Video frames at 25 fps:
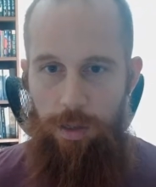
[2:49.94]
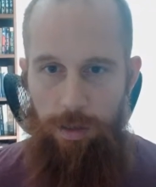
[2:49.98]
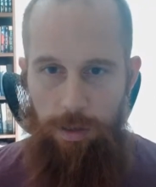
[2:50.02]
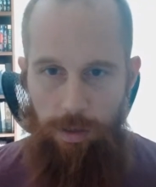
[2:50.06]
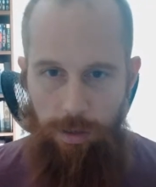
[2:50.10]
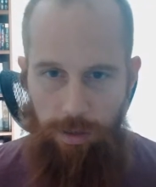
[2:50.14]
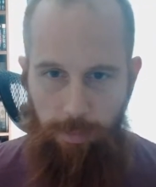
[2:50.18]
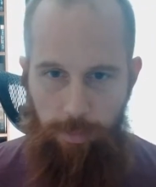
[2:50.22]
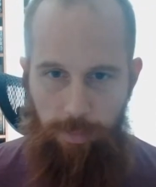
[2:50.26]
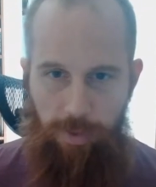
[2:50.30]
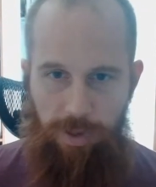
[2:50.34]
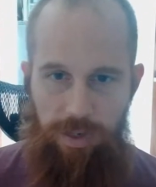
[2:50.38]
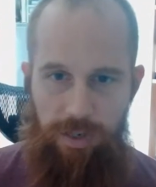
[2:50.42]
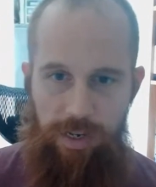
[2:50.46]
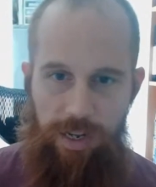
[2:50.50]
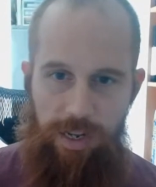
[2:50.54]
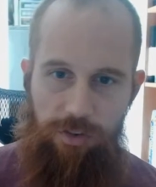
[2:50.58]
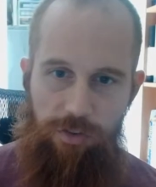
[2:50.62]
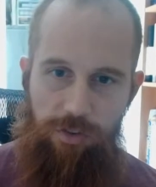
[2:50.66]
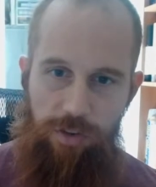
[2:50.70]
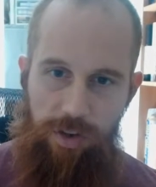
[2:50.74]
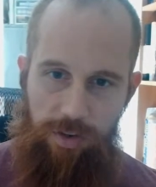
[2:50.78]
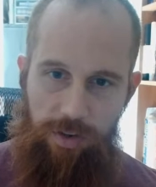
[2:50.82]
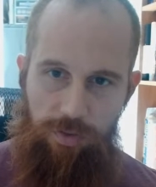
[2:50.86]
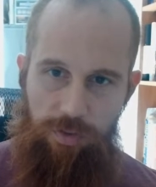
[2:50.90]
bringing that
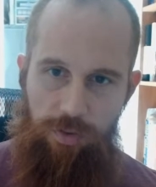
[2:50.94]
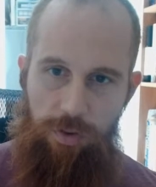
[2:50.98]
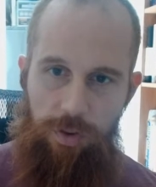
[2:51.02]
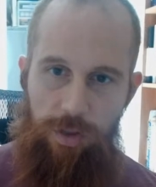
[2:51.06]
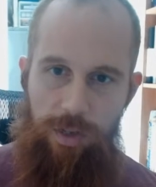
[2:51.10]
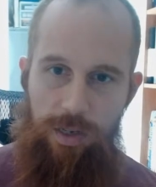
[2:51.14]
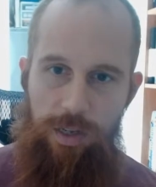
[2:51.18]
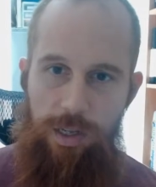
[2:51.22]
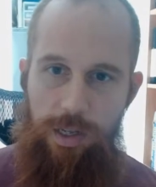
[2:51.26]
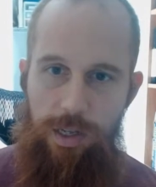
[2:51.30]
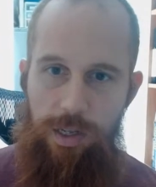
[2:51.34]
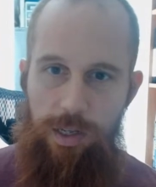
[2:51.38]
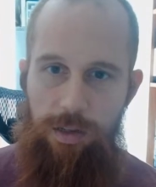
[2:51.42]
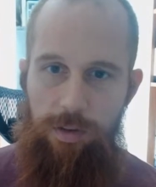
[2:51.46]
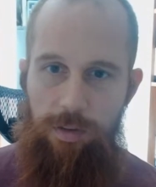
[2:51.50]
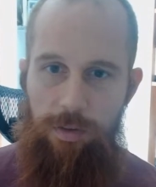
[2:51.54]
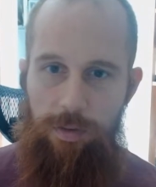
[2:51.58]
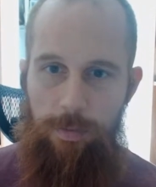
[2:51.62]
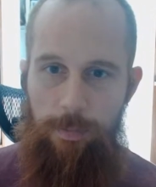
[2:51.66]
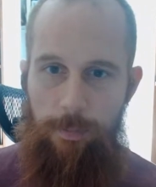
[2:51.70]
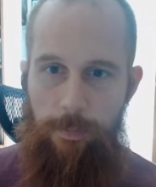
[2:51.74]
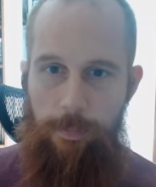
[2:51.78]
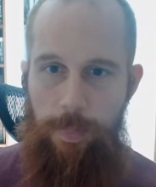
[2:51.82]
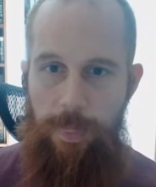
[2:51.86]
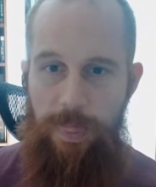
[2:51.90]
chest to the
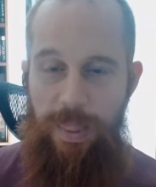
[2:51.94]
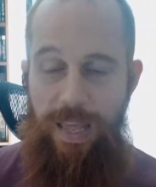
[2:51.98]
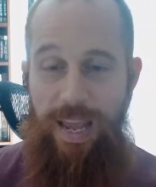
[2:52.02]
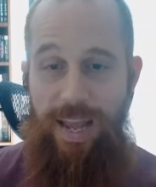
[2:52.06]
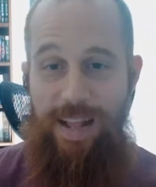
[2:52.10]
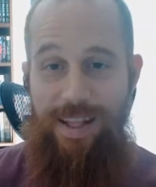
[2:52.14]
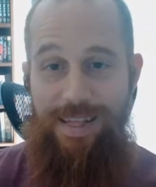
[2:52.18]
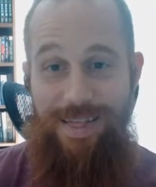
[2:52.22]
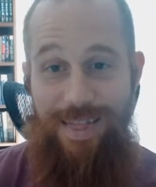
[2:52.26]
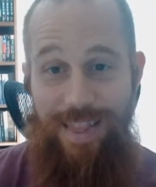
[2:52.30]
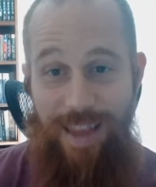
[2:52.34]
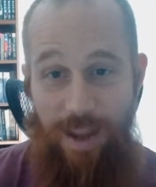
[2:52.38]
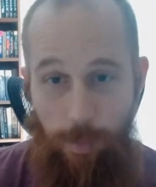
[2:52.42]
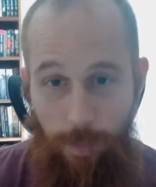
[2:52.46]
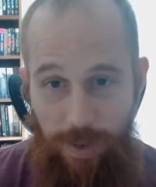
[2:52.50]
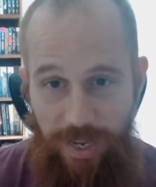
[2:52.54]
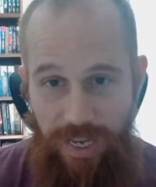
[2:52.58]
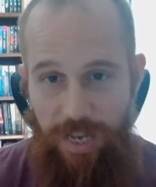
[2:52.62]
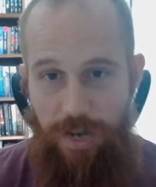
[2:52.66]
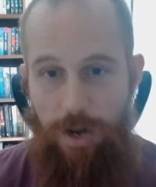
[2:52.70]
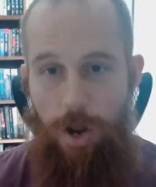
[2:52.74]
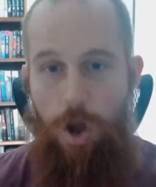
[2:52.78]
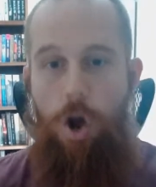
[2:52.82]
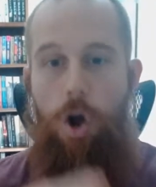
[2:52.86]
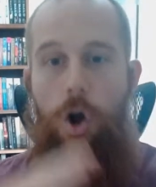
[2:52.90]
knees, and then we
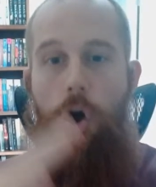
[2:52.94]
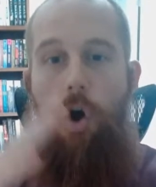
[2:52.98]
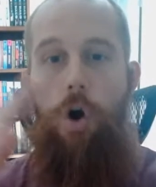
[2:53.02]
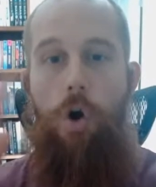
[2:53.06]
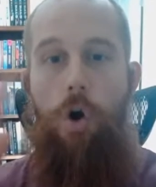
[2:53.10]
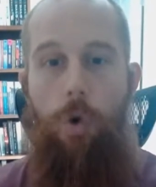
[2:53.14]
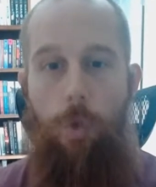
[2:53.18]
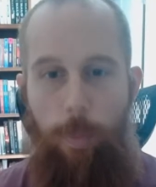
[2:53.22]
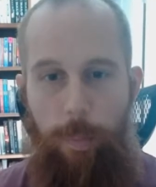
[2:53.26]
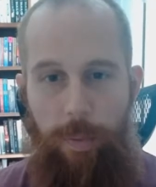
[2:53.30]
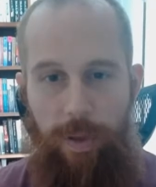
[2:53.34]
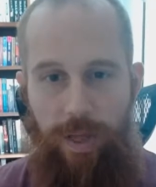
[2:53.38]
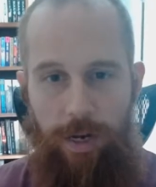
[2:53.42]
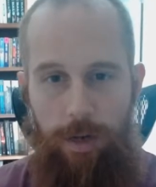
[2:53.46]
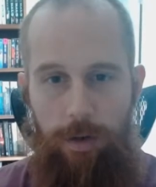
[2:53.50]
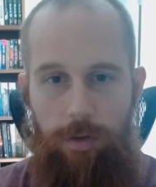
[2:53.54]
can open.